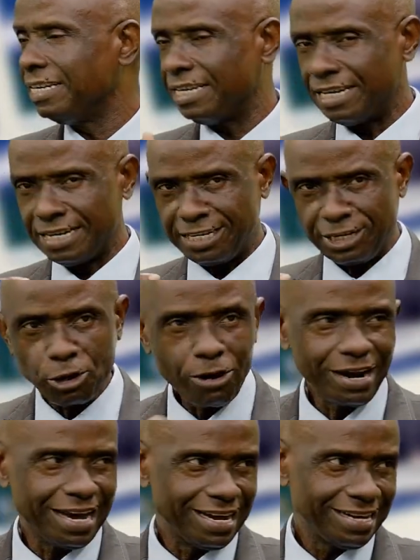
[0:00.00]
the
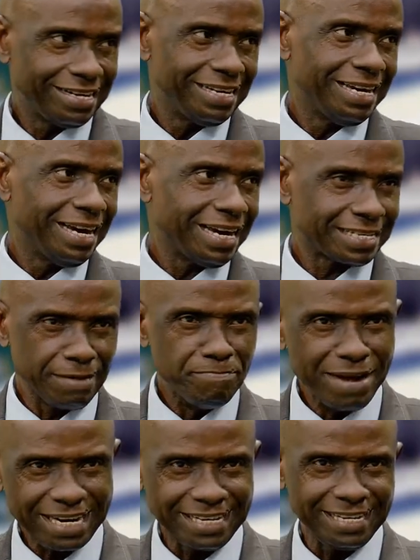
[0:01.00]
dollar as a
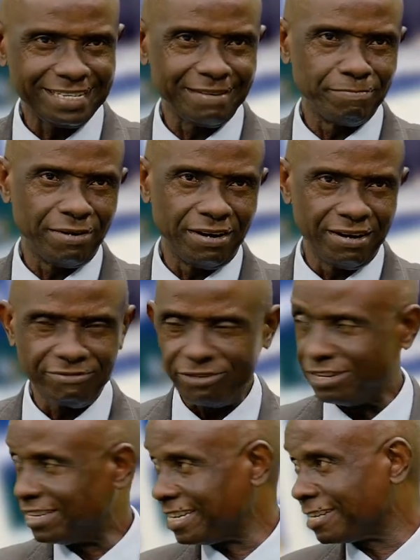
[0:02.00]
mechanism for
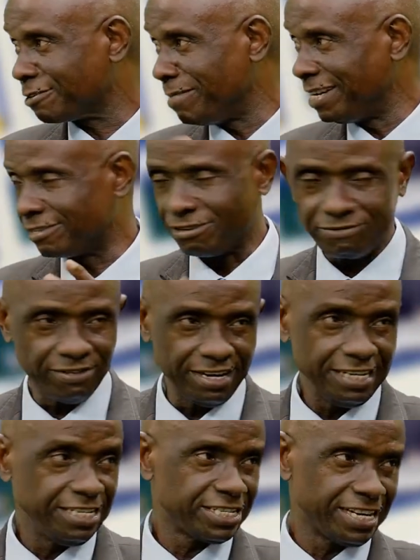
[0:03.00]
the settlement of
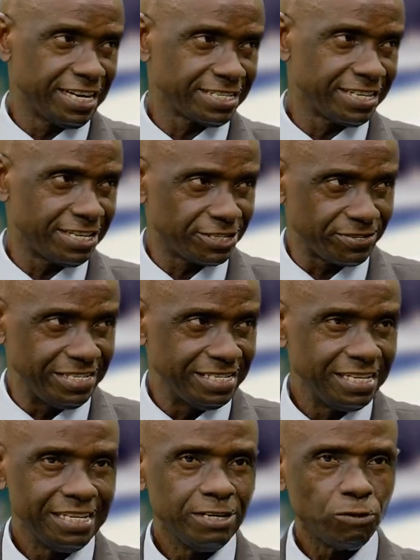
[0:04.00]
international trade,
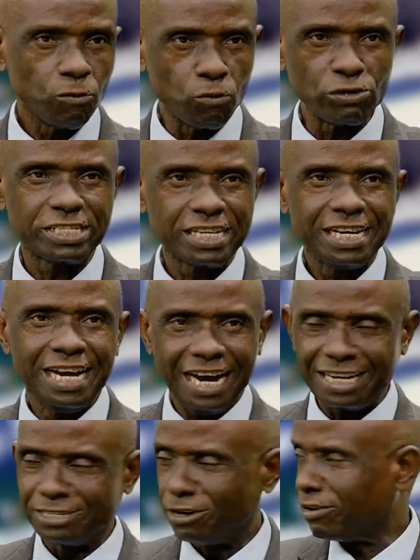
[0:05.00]
which
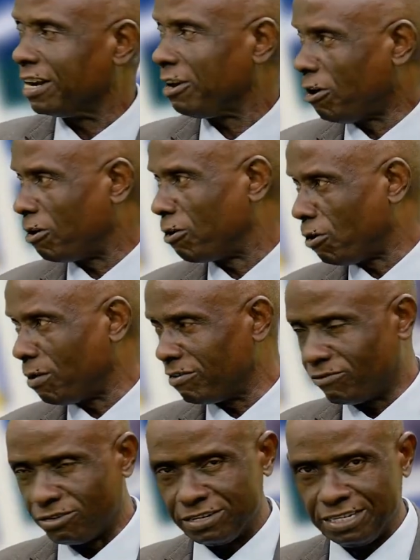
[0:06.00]
has not really all gone well
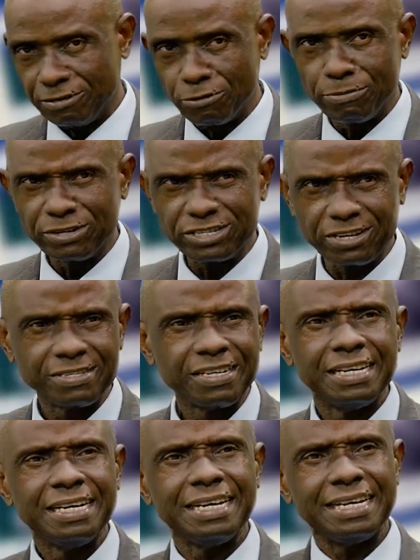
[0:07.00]
for the global south.
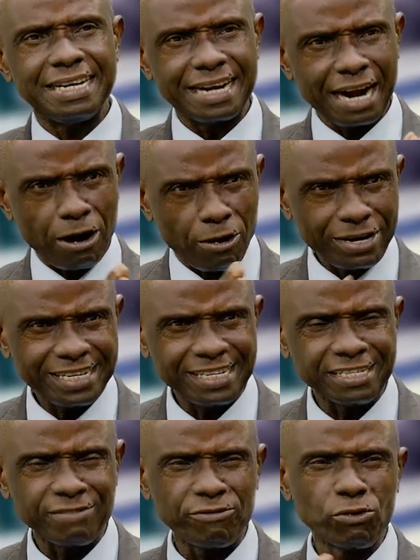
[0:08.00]
There are other
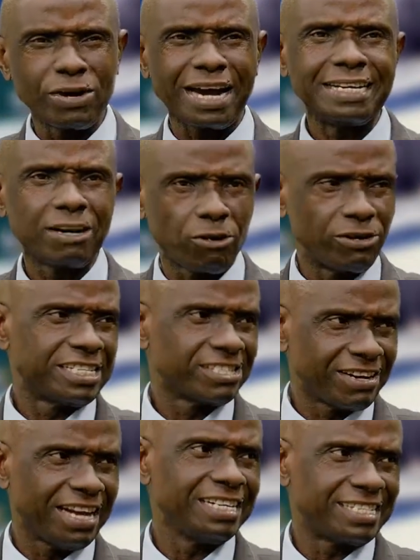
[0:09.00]
things. If you look at the
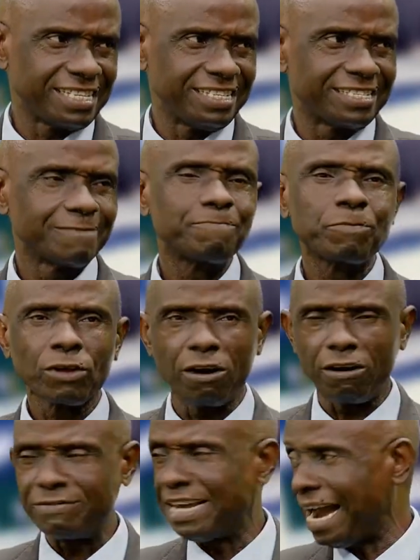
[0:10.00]
conditionalities
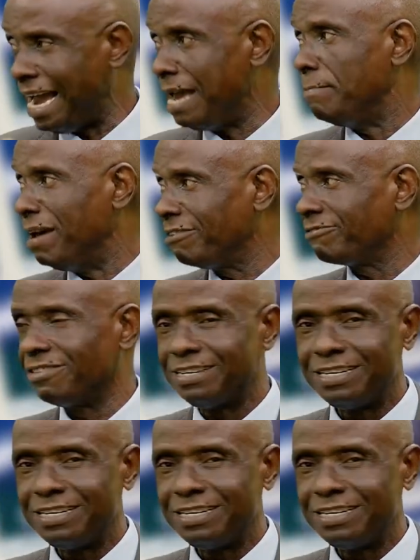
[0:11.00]
of the IMF